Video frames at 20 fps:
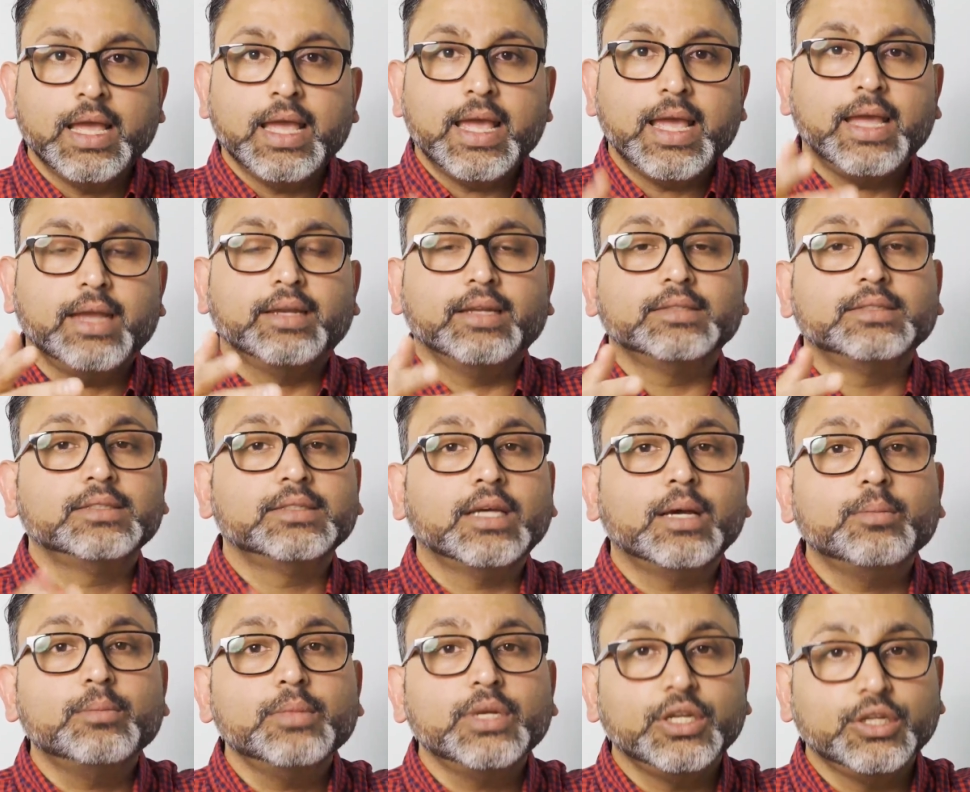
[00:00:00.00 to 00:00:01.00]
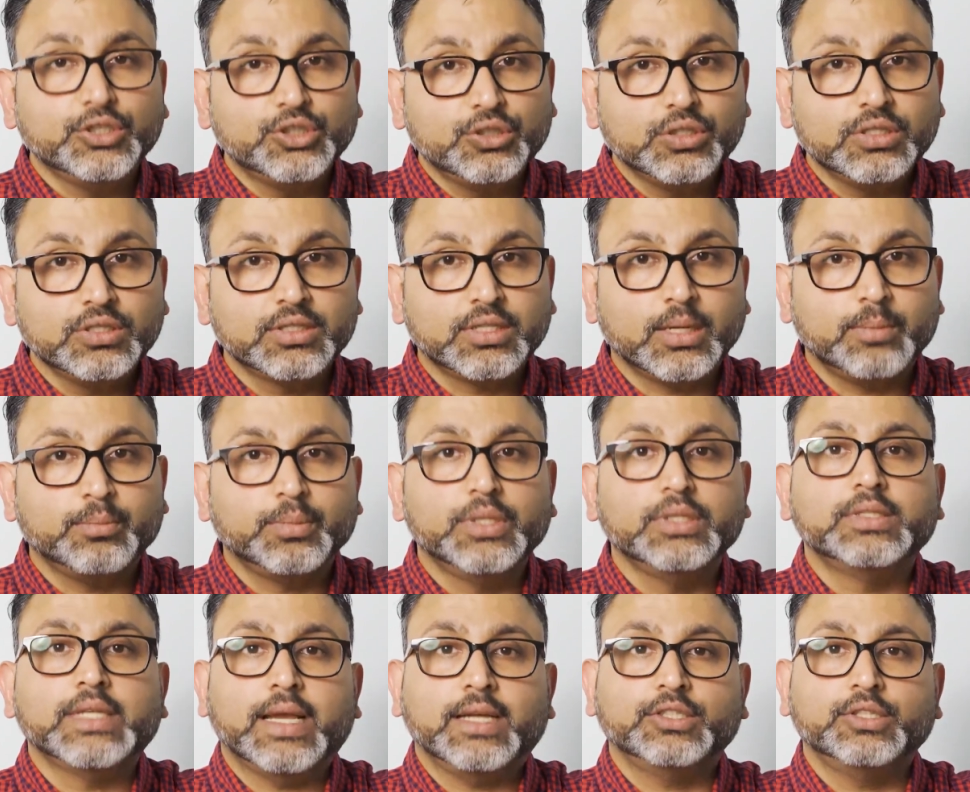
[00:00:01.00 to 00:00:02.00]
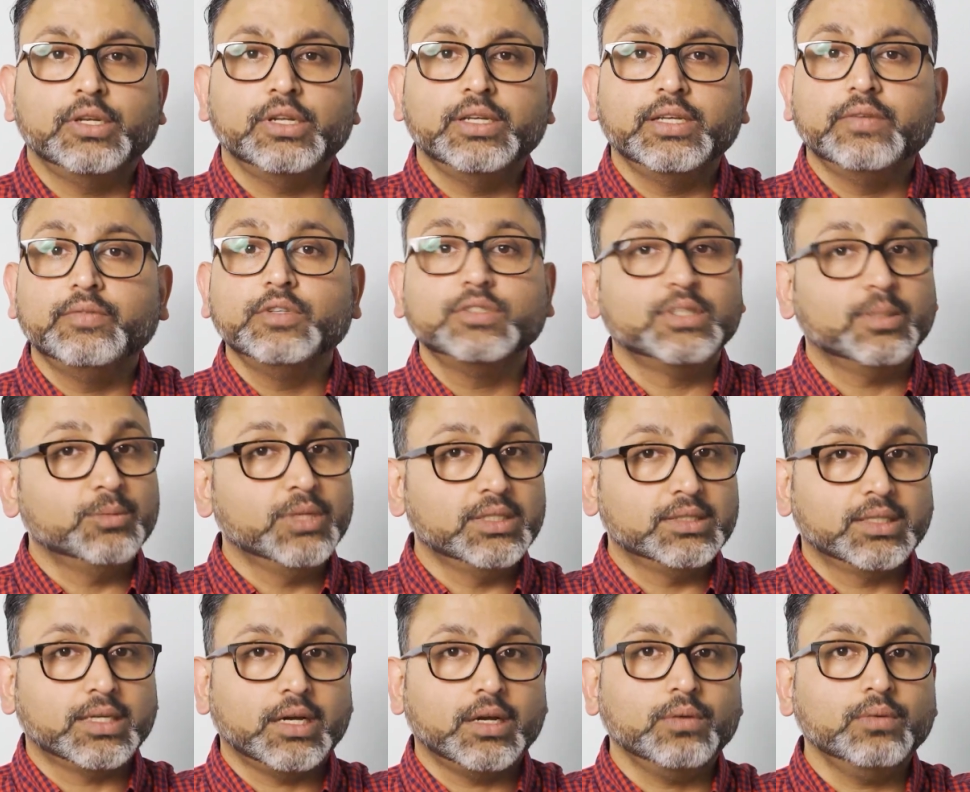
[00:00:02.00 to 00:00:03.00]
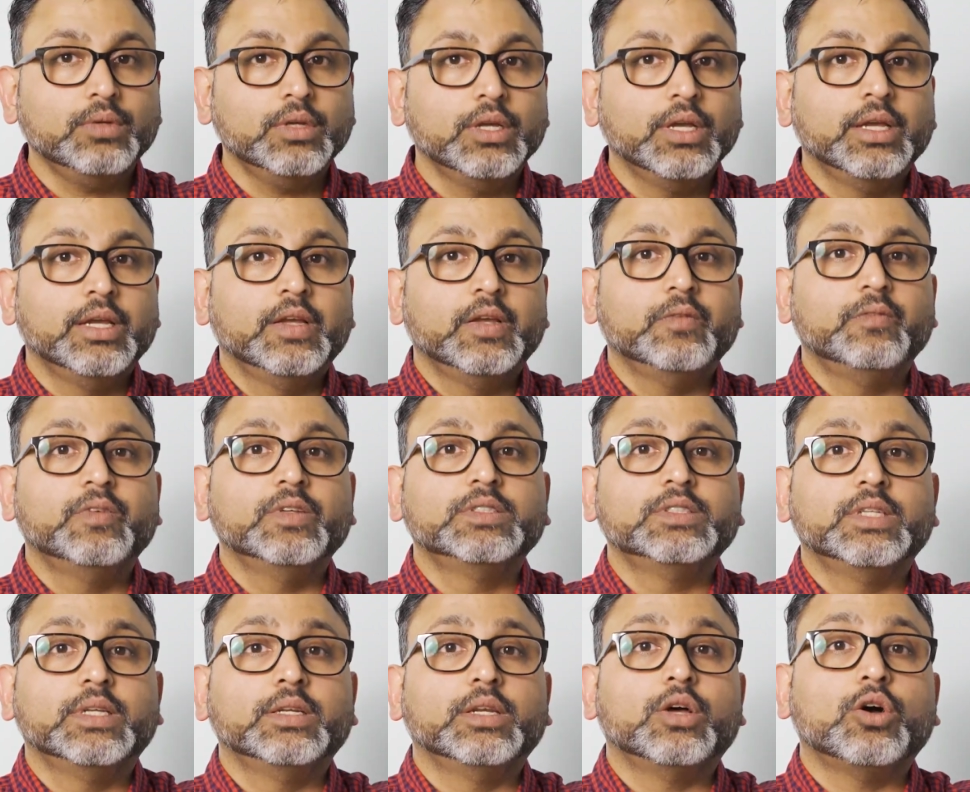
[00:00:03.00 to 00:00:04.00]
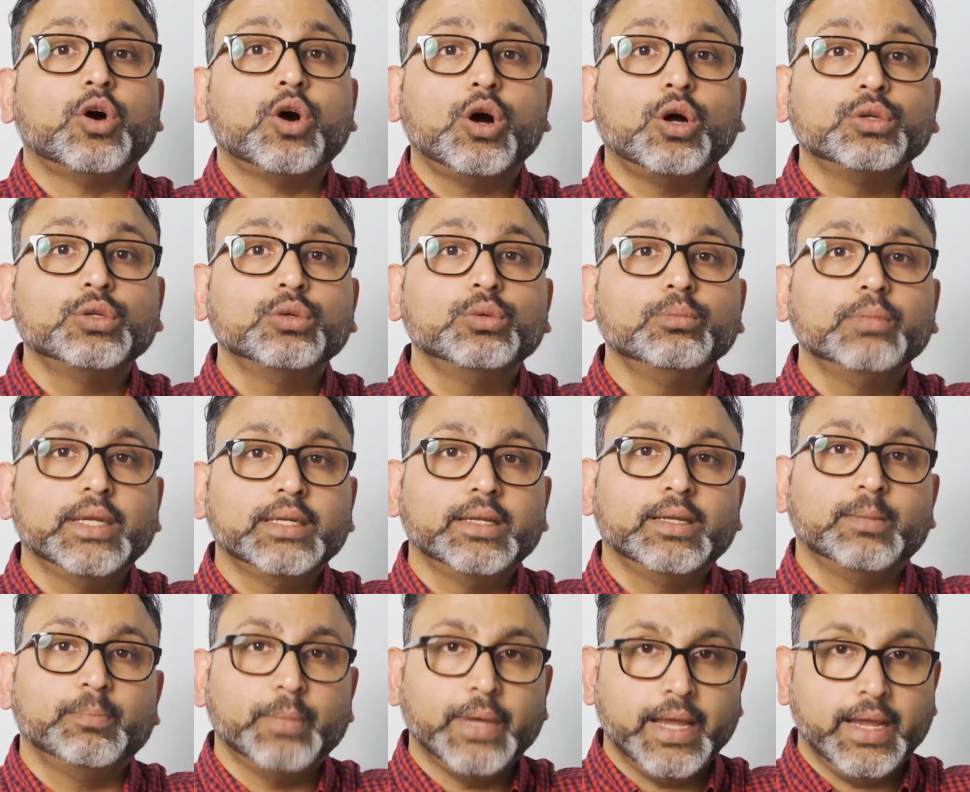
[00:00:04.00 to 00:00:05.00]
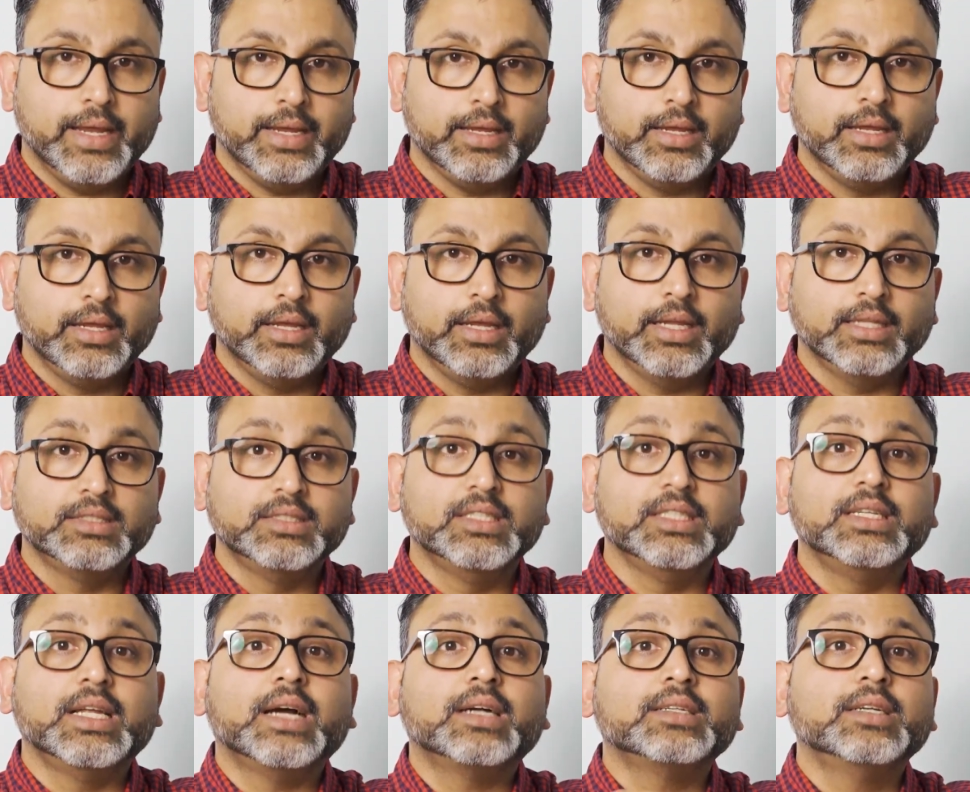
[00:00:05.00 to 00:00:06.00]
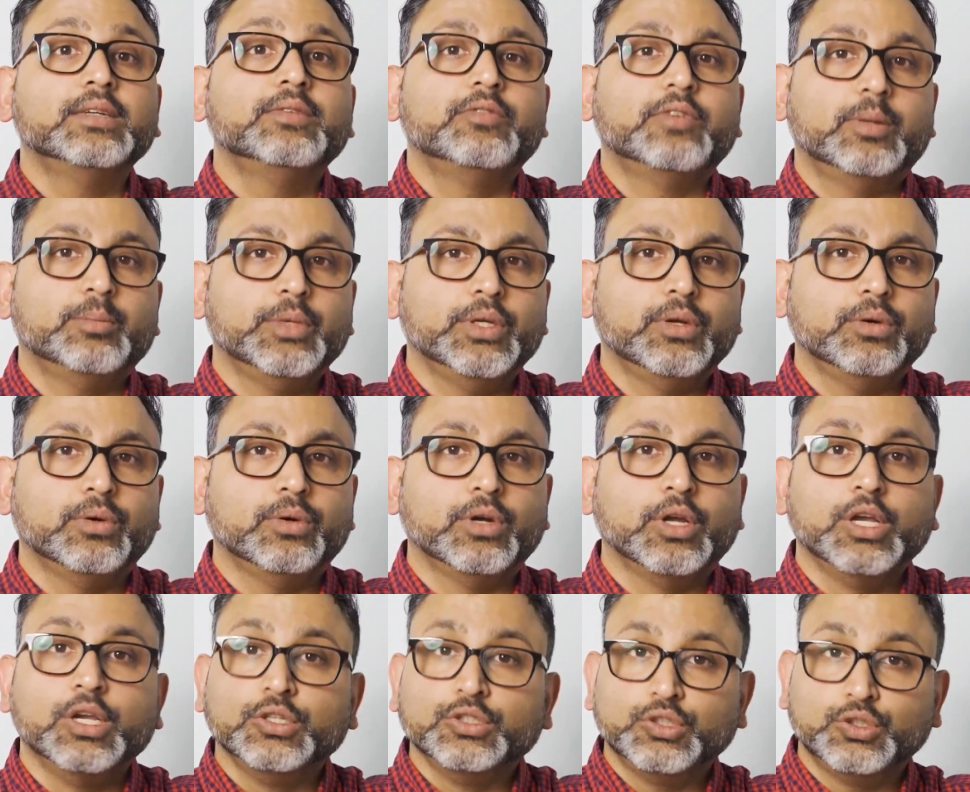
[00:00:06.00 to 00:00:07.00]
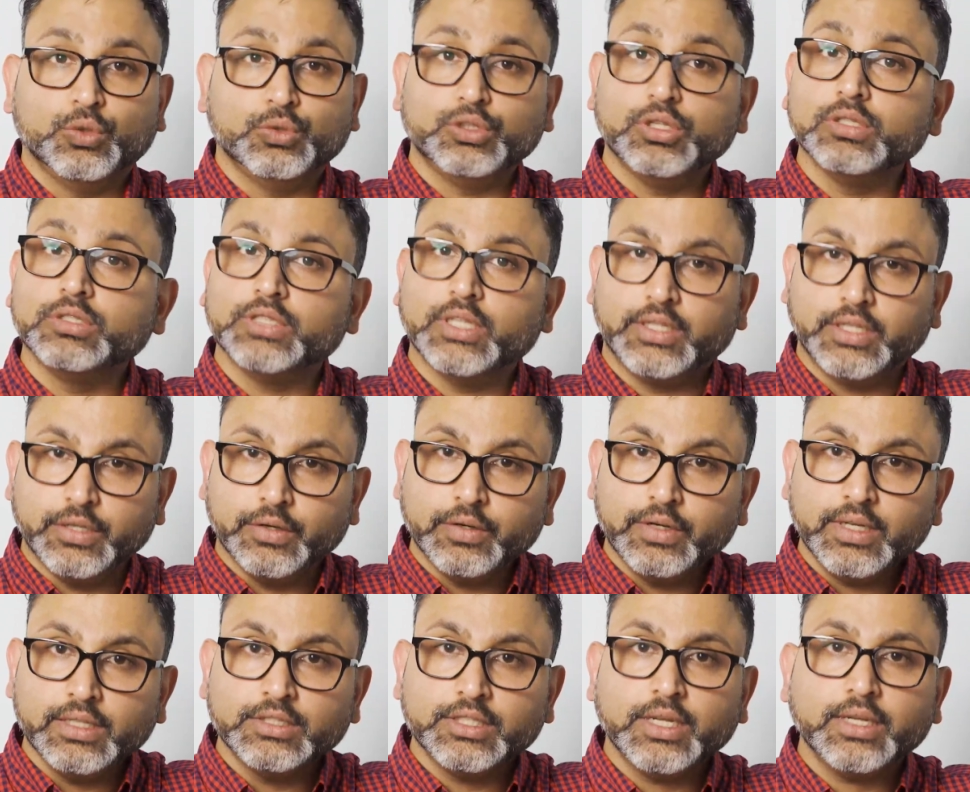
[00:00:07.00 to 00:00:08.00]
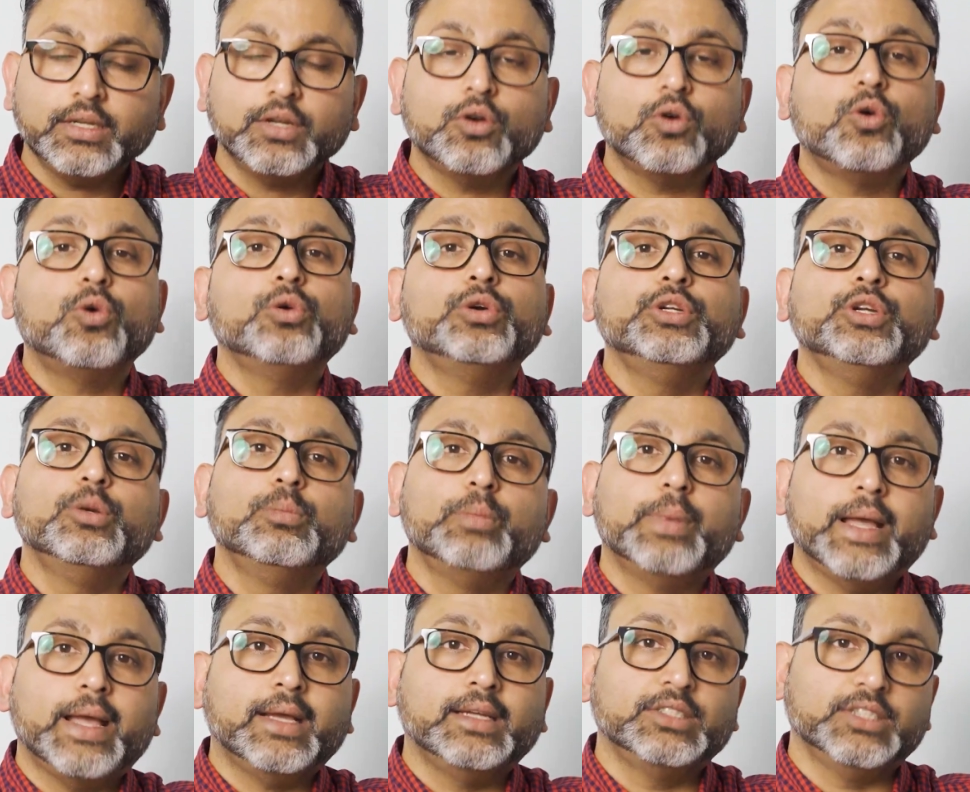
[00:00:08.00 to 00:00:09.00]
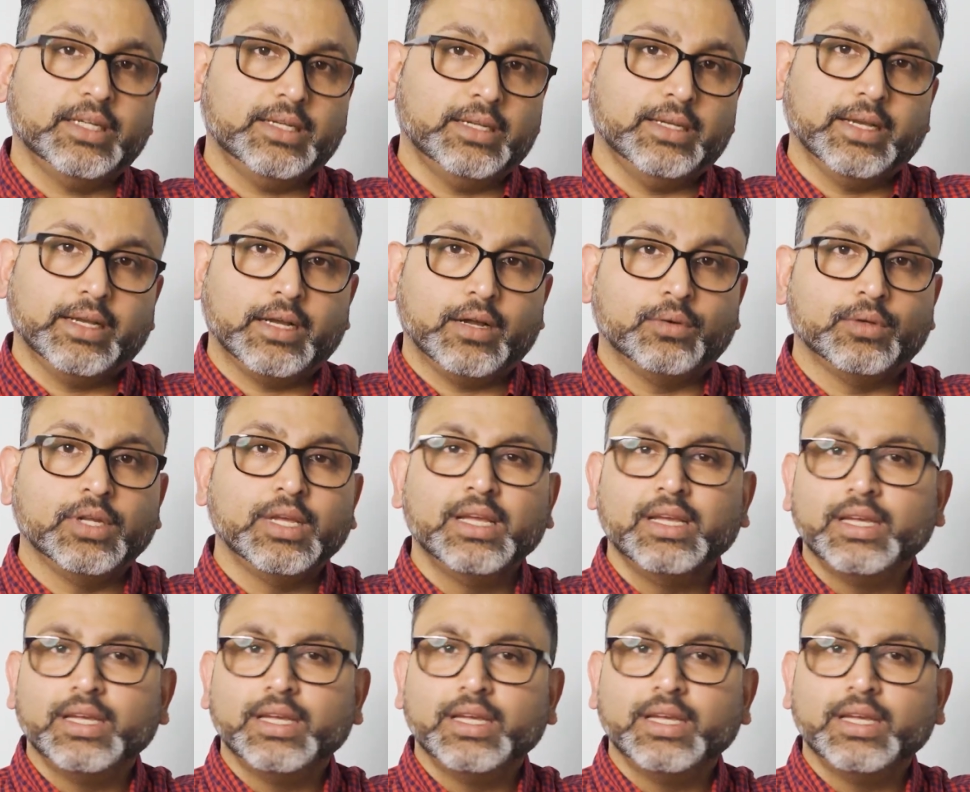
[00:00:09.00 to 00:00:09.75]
And some insurance companies actually give you some discount if it's an automatic pay. It's deducted from your social security check or your bank checking account.